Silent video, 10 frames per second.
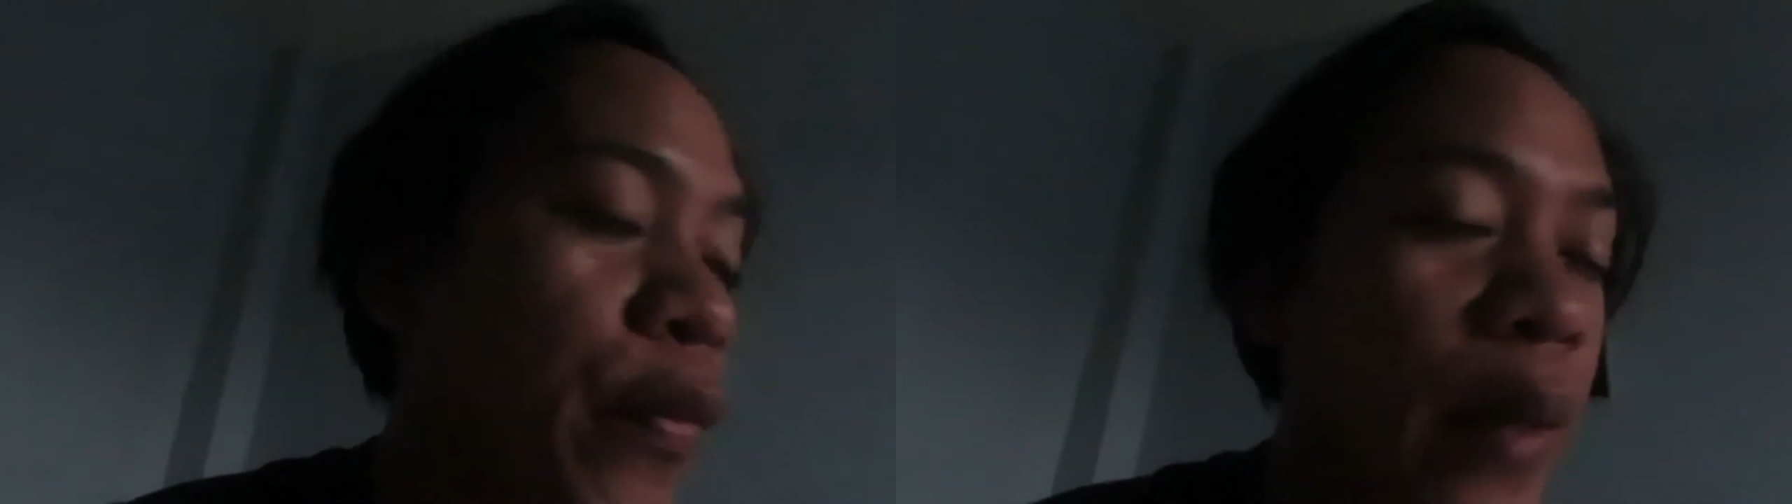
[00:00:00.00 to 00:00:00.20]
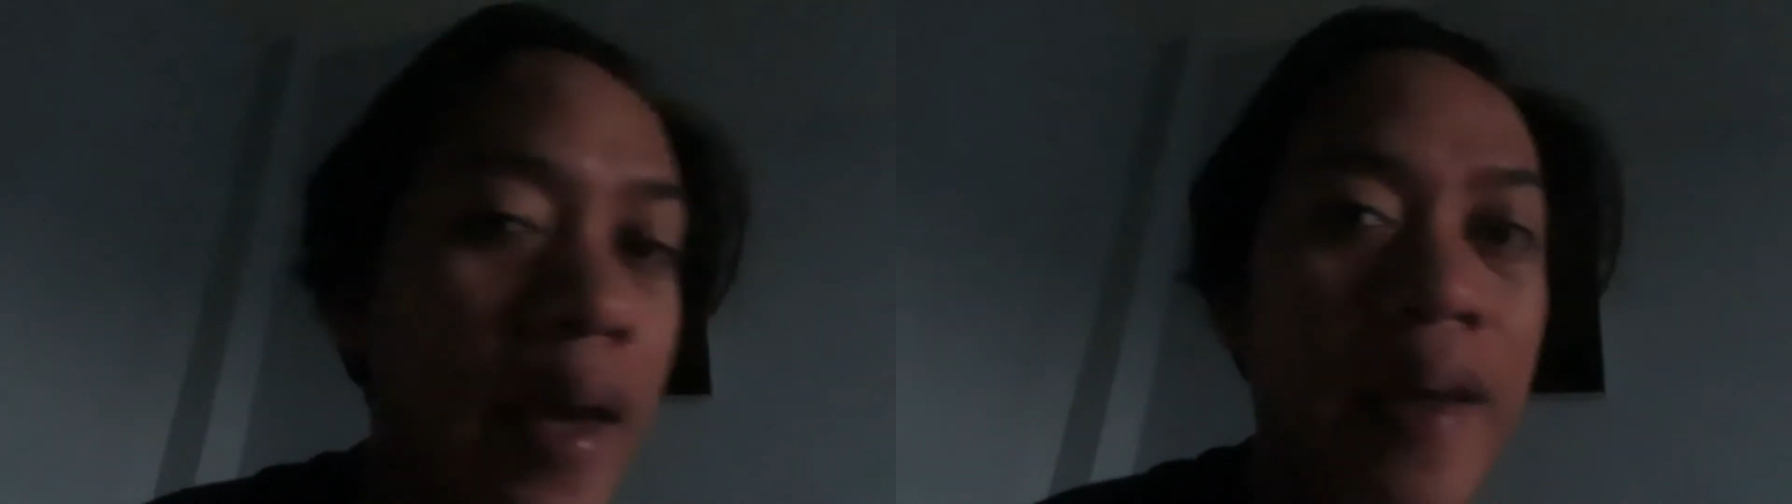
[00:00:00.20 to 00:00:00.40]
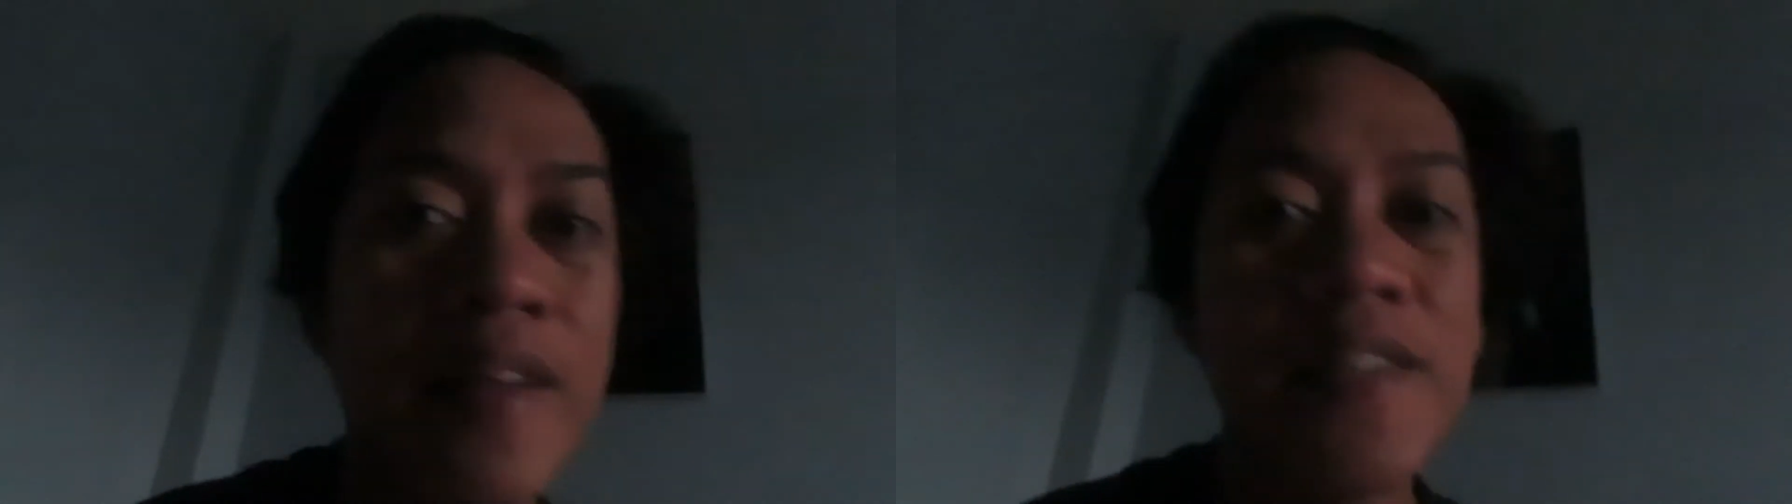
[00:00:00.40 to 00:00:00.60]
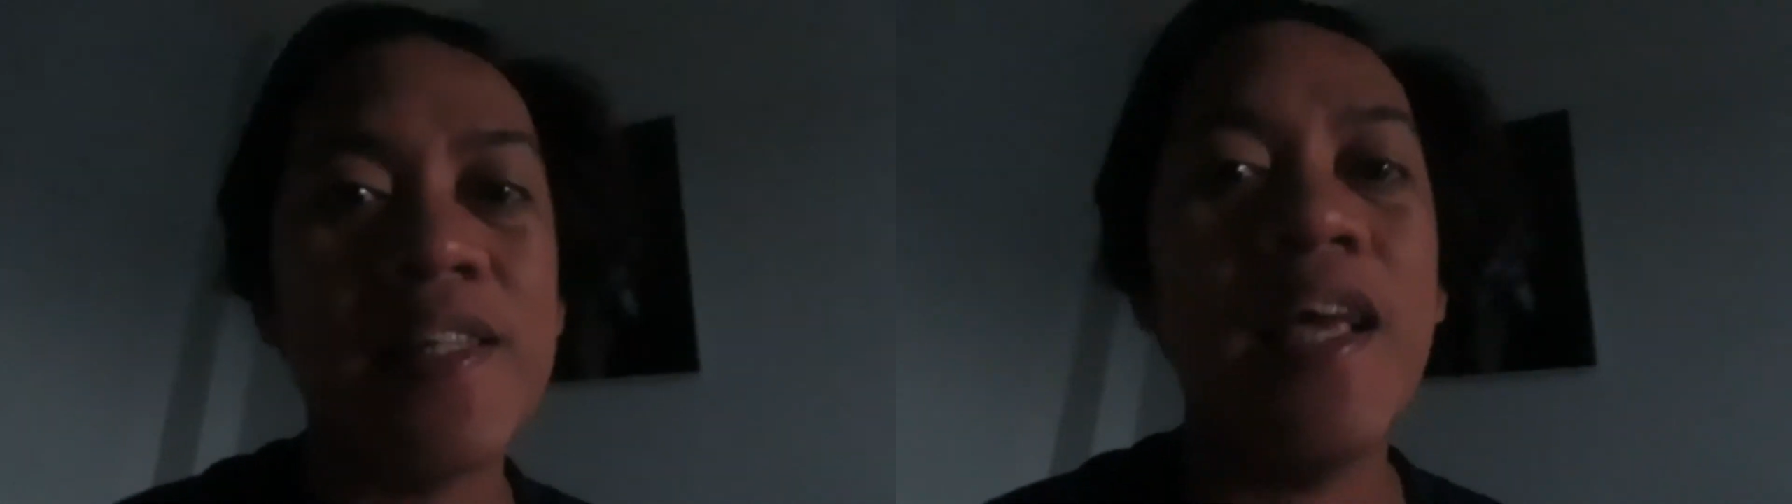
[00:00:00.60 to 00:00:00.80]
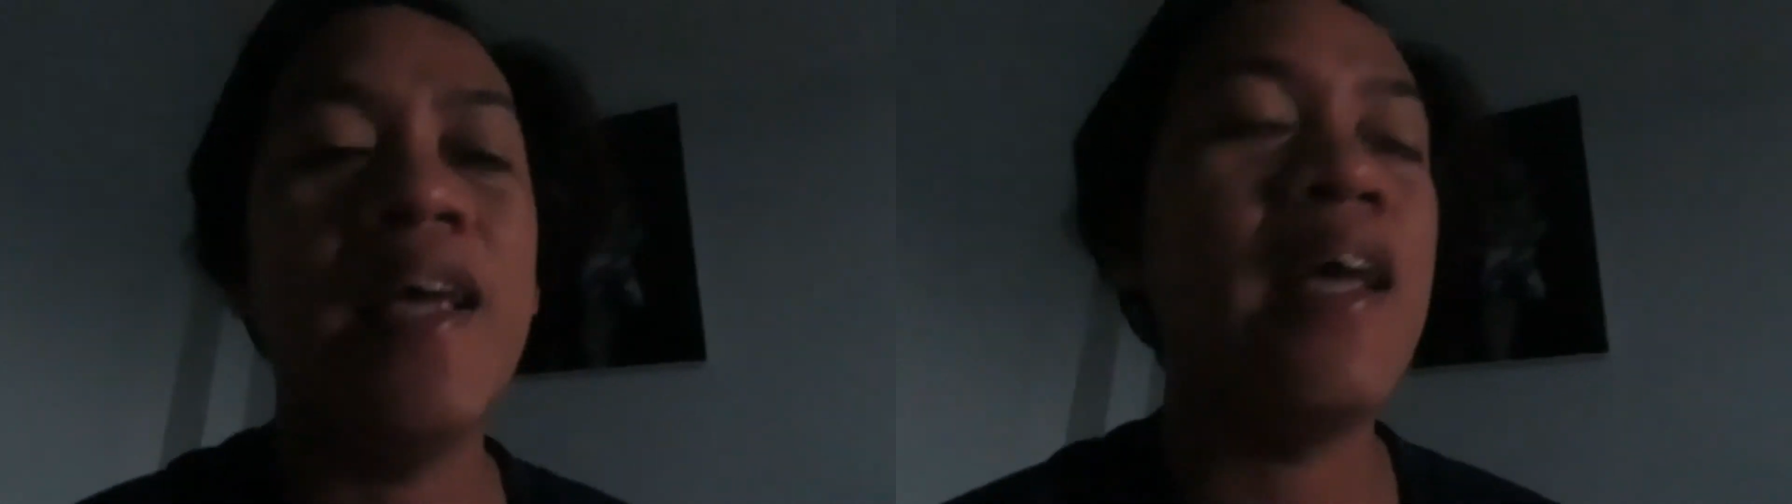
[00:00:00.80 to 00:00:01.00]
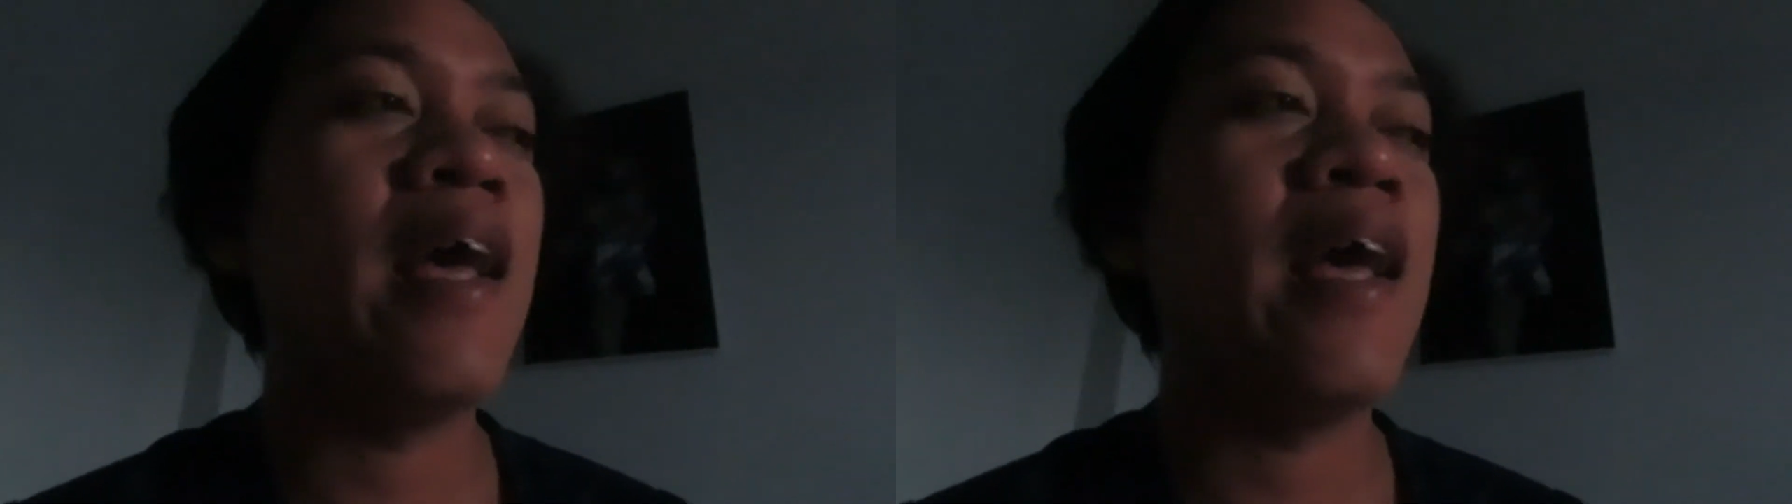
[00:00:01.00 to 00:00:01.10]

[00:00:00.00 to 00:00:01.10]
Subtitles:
things.